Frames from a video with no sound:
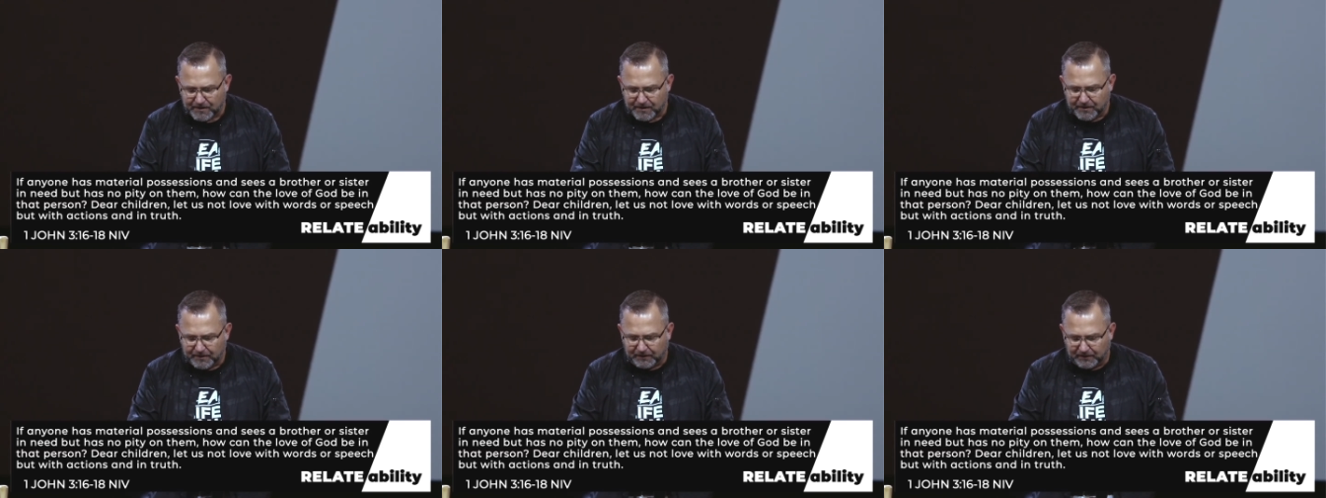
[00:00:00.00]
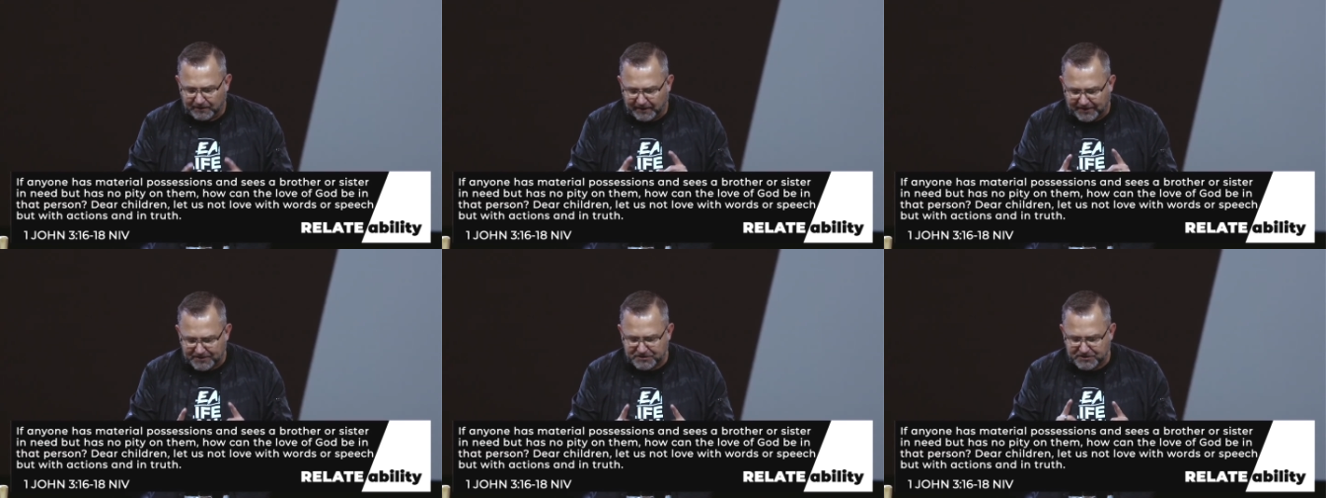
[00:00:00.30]

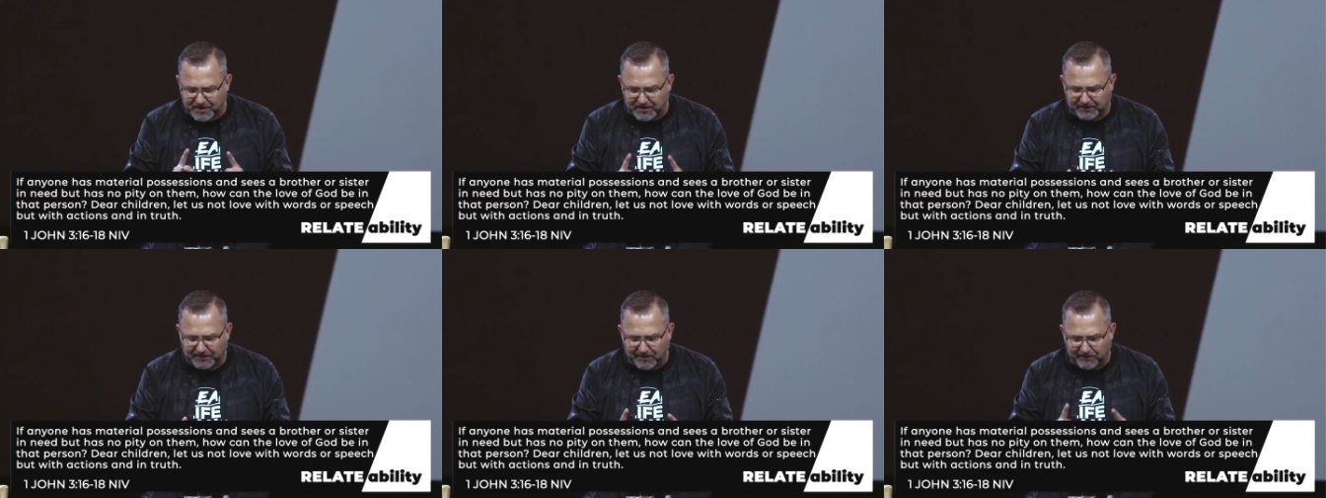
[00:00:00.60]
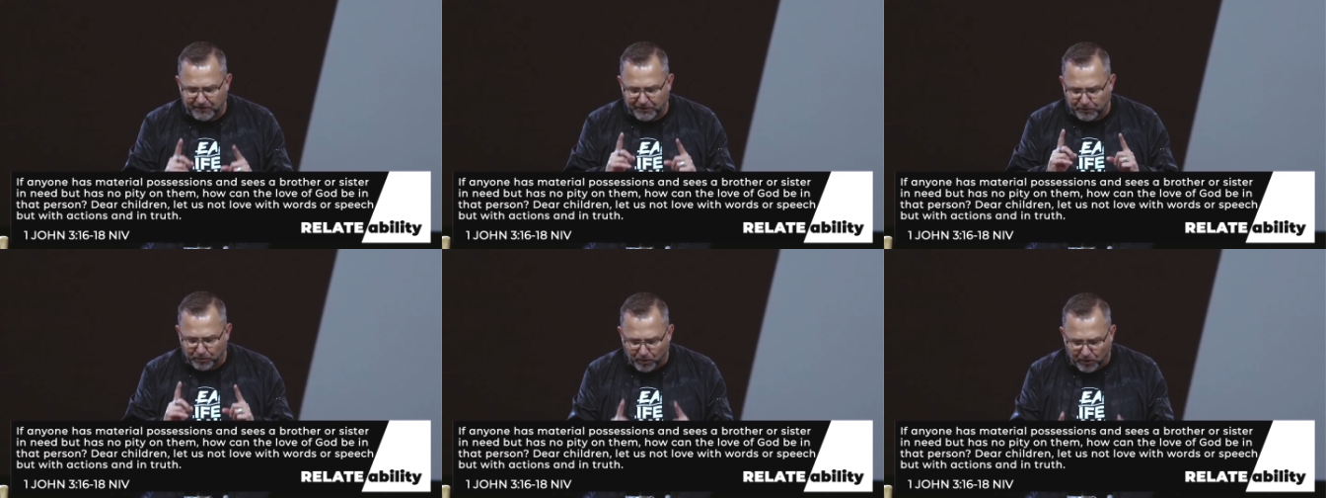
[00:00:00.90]
let us not love
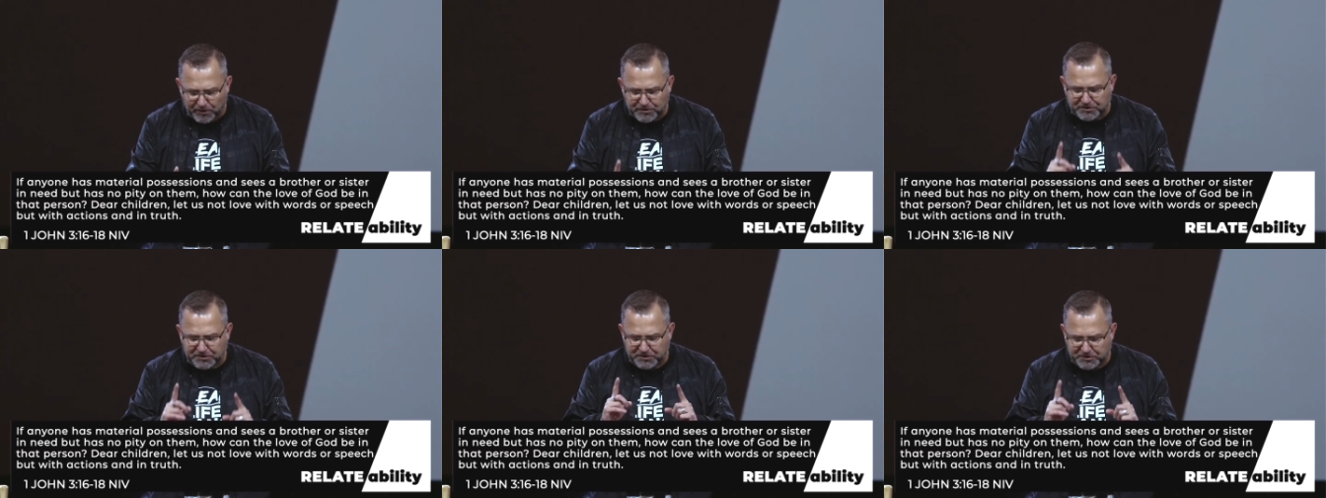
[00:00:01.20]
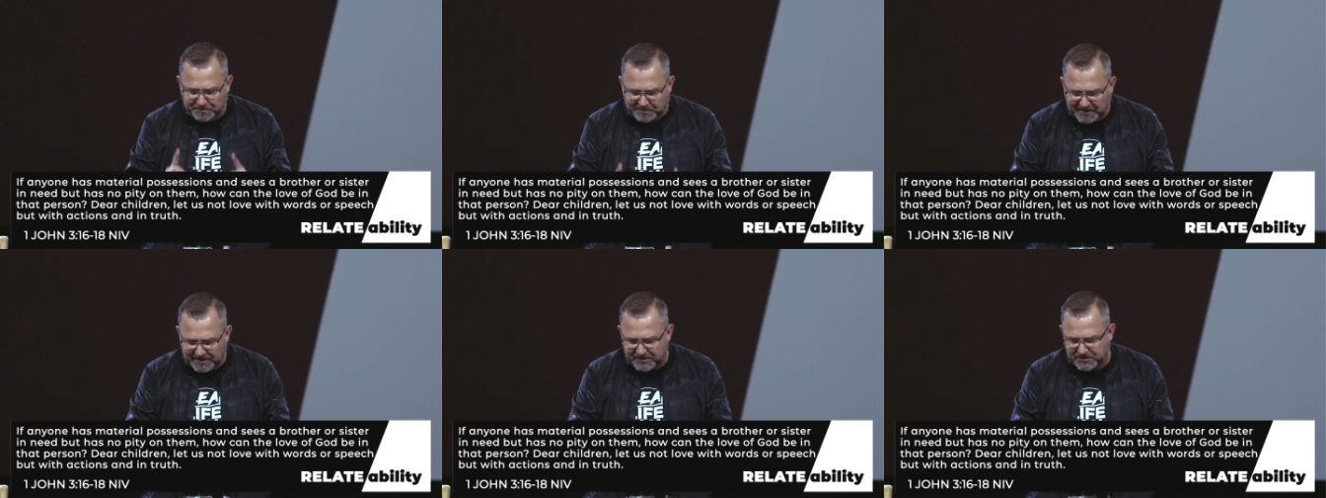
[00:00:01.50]
with words or
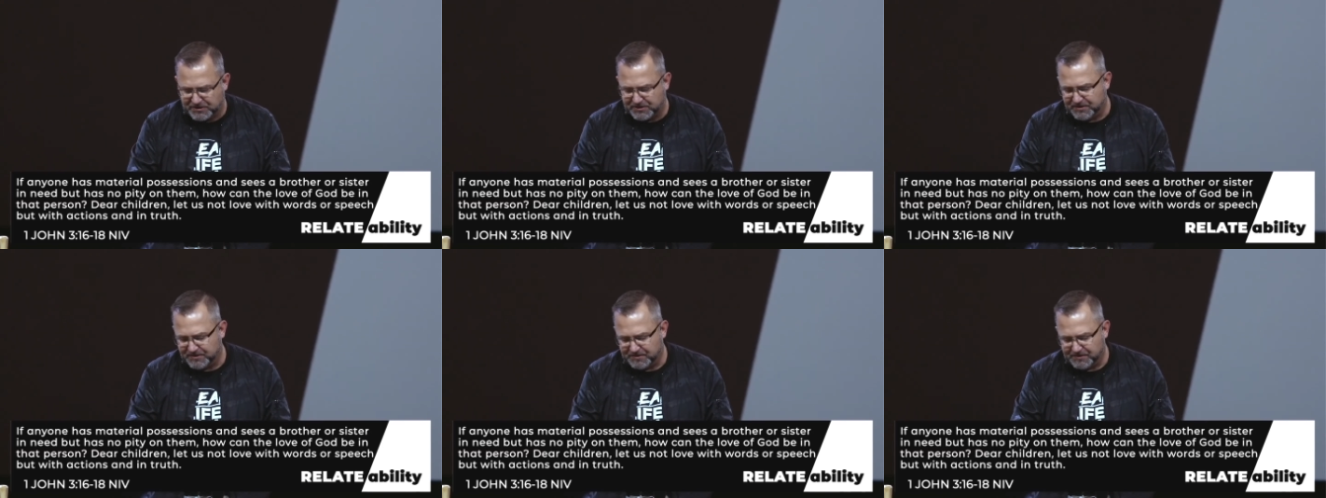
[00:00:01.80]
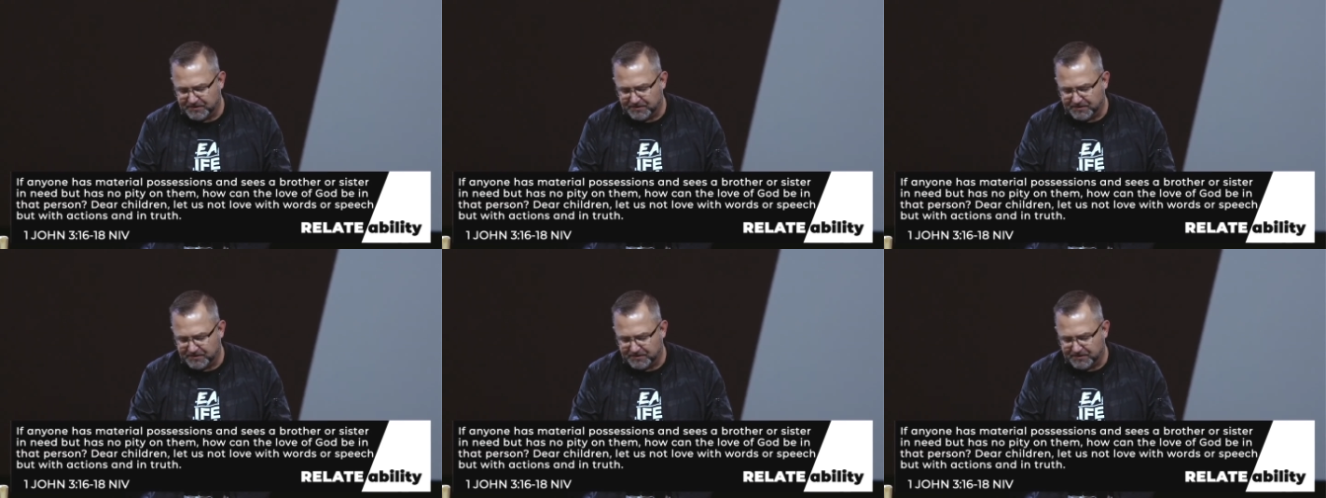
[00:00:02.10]
speech,